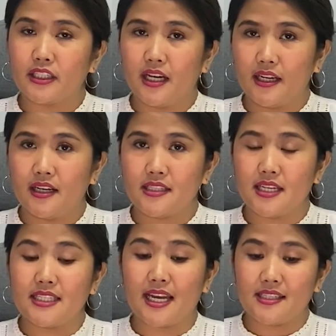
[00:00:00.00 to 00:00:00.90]

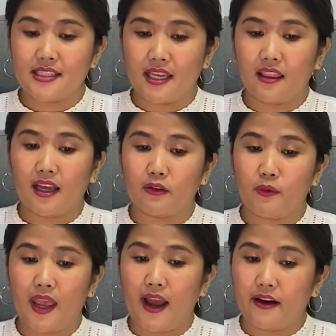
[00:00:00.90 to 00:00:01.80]
diagnostic testing that
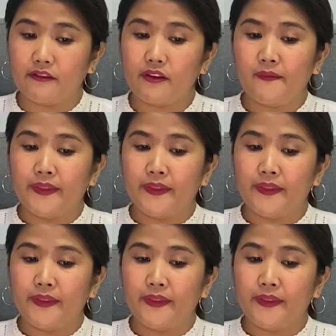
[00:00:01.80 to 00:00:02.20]
we have